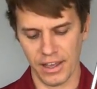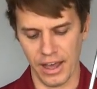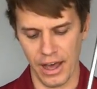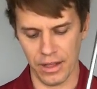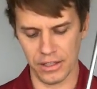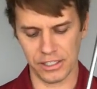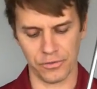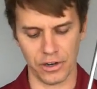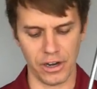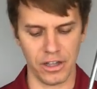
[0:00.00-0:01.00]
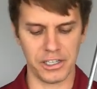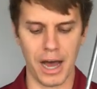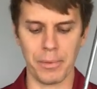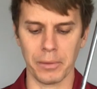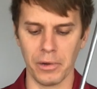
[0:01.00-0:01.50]
this is for another
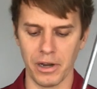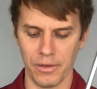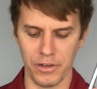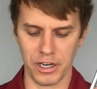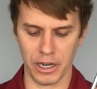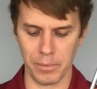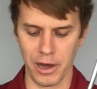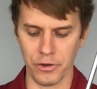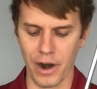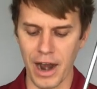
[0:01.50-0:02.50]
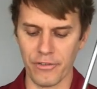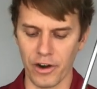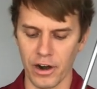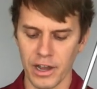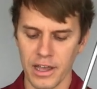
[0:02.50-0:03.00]
topic, but if you talk about
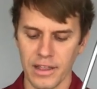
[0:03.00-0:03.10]
driver,